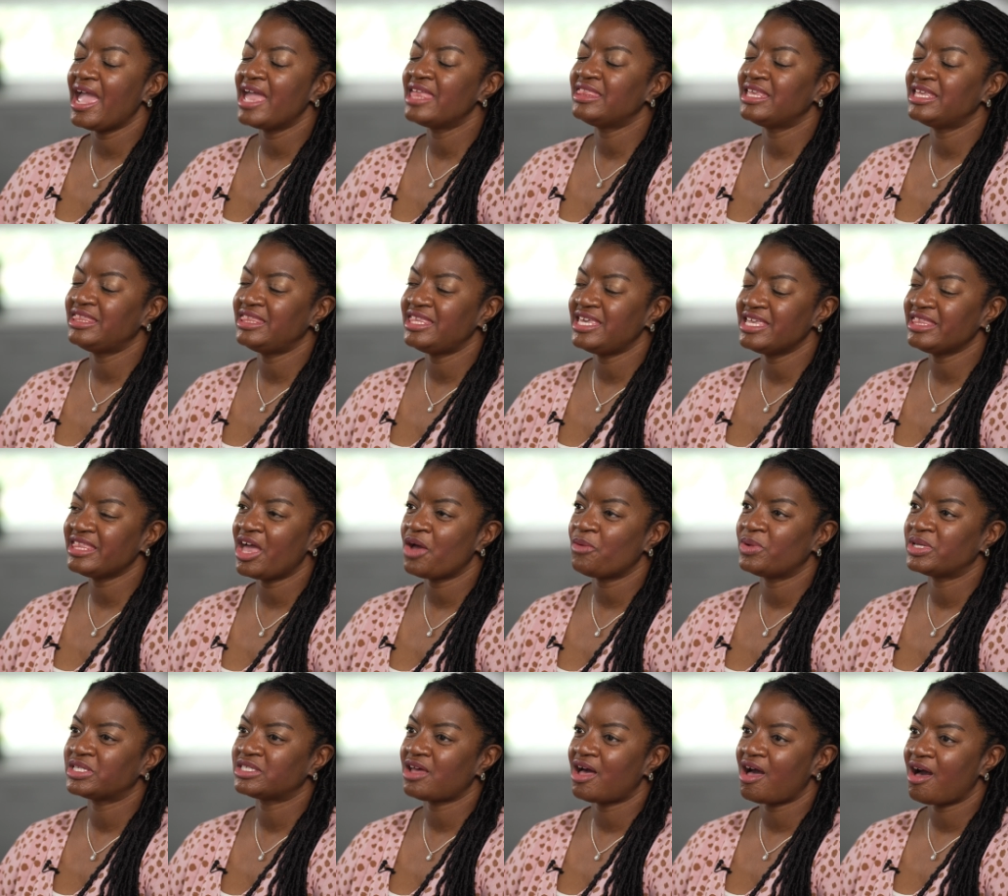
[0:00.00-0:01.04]
And the thing that
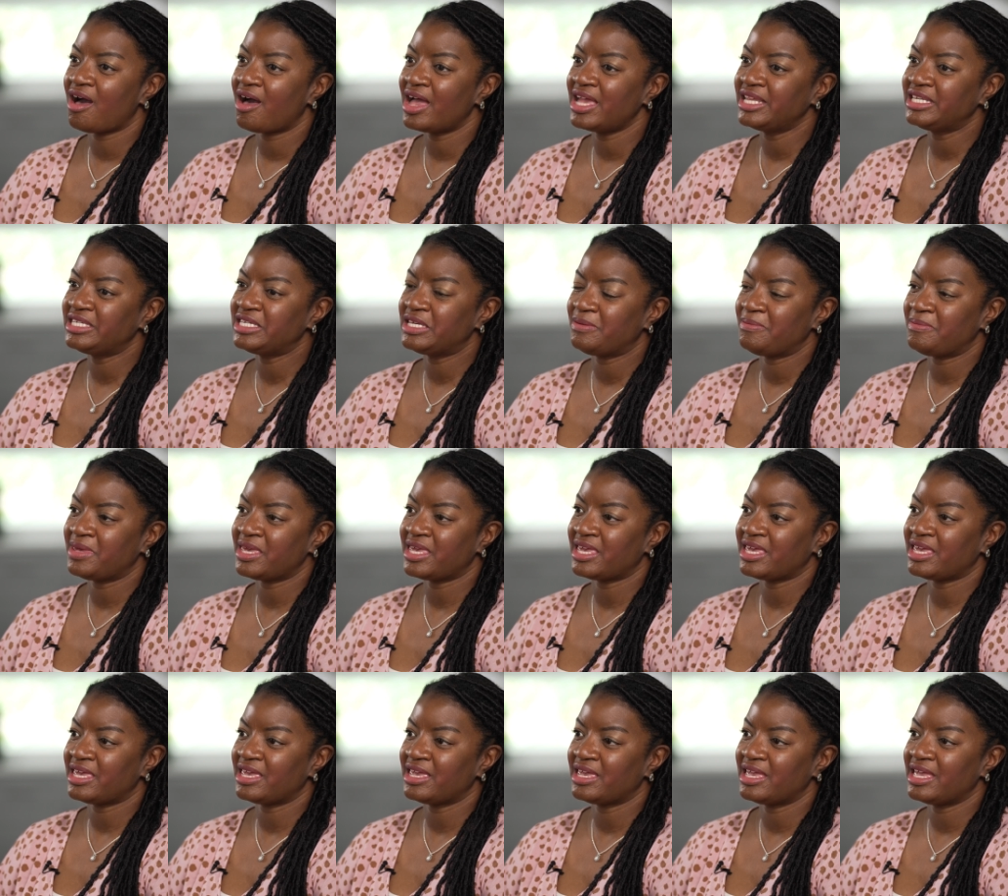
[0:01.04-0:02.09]
was odd to
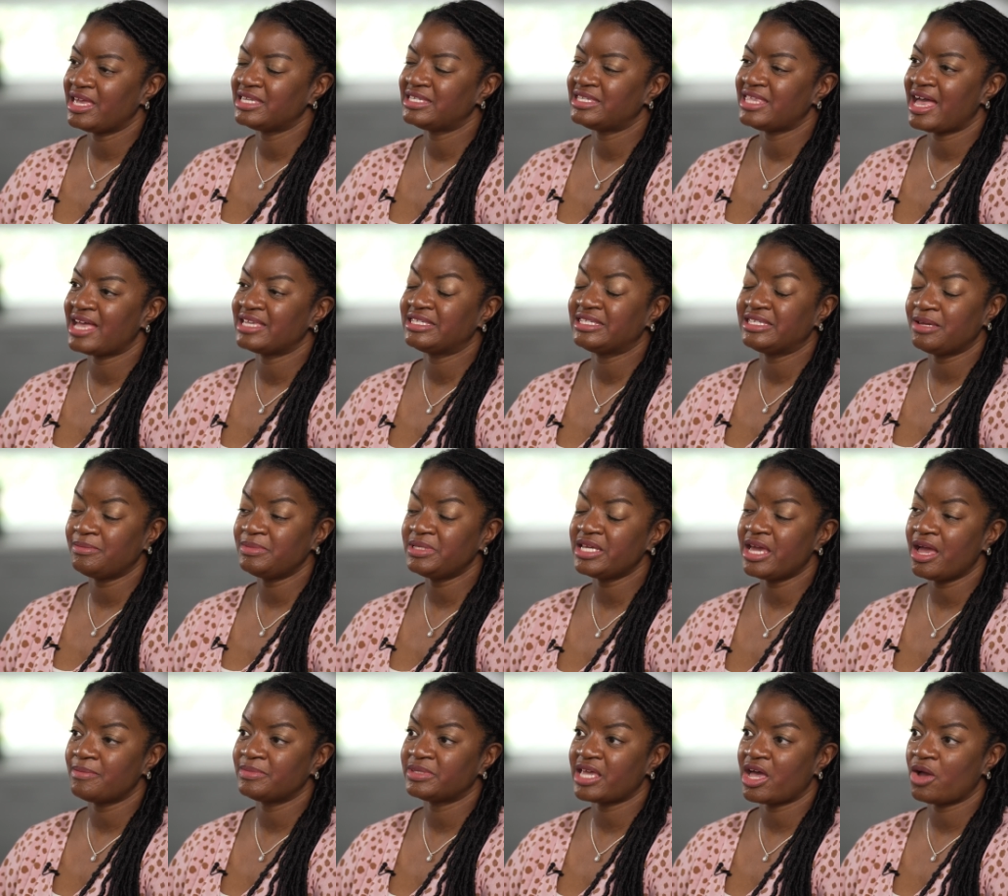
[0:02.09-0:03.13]
me is that
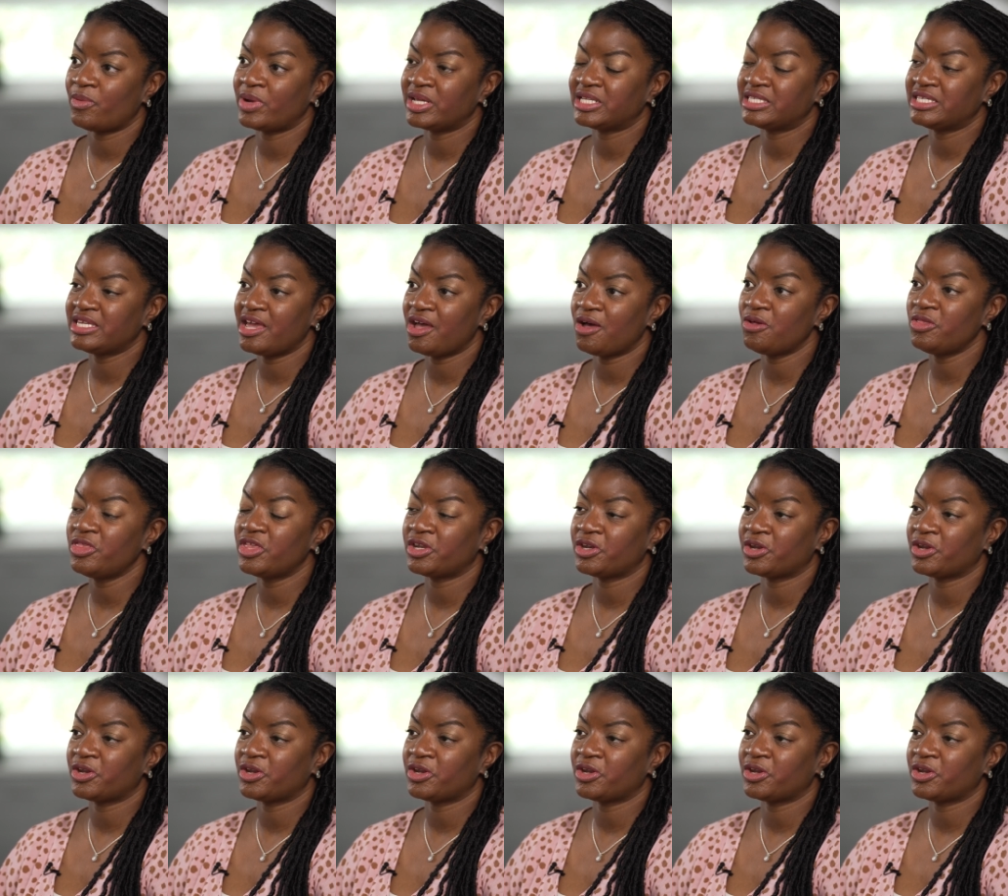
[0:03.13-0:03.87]
sometimes I would tell the